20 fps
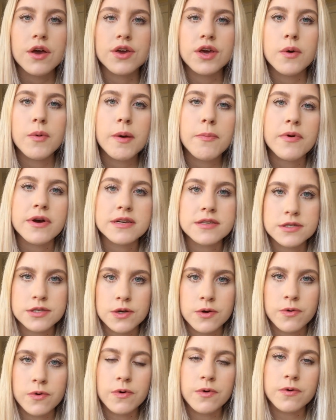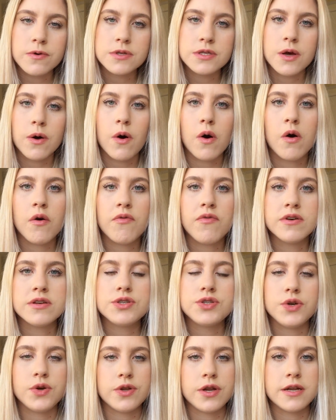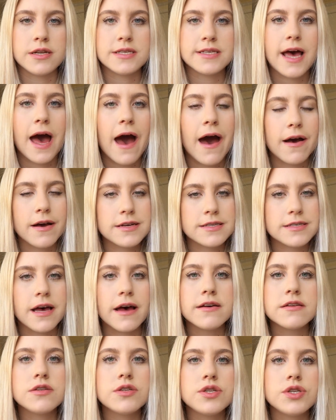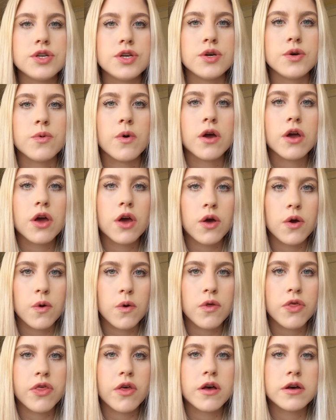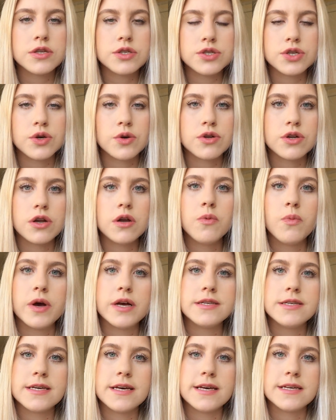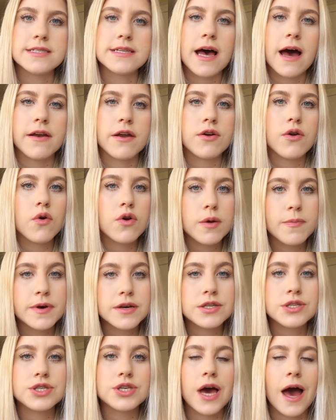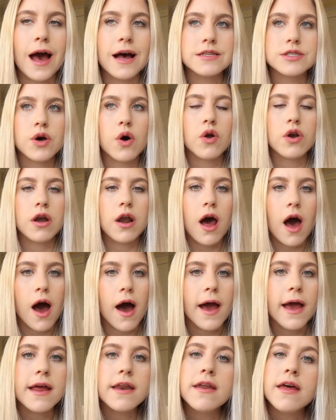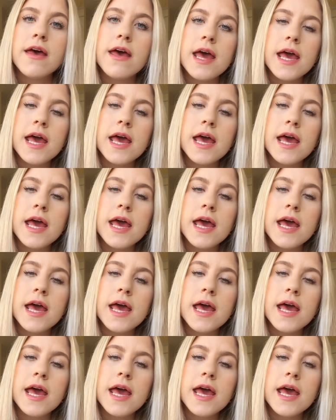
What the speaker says: UWE Bristol also offers students access to Couth Student, which is an anonymous chat online.